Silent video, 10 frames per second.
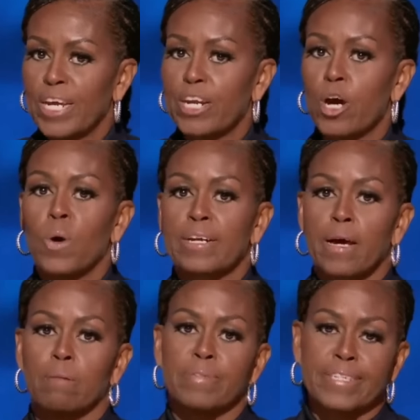we know what
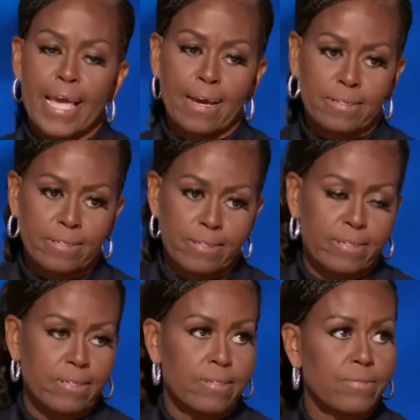comes
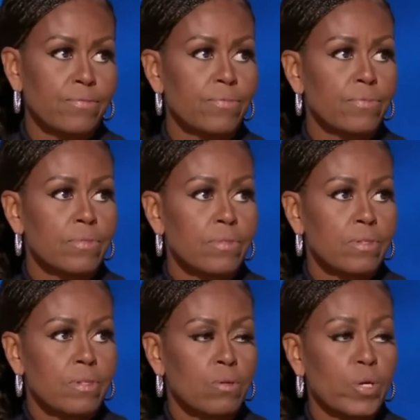next.
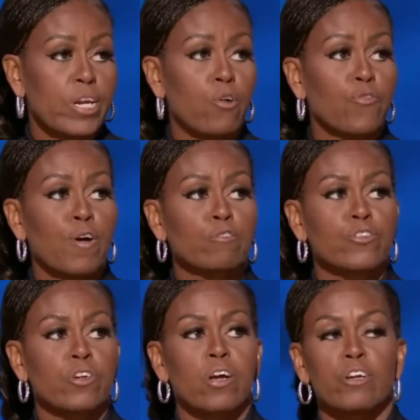We know
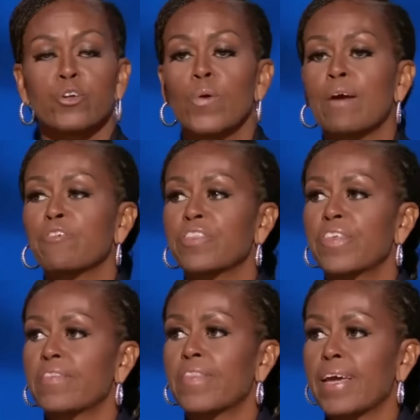folks are going to do
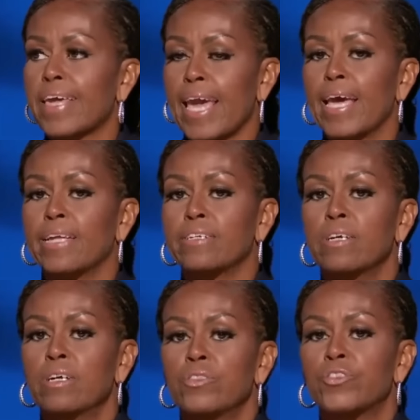everything they can
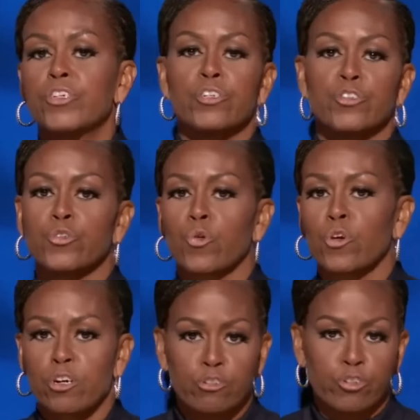to
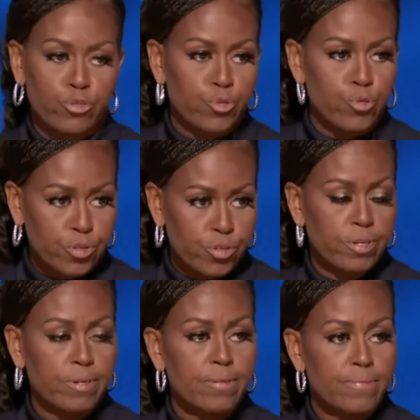distort her truth.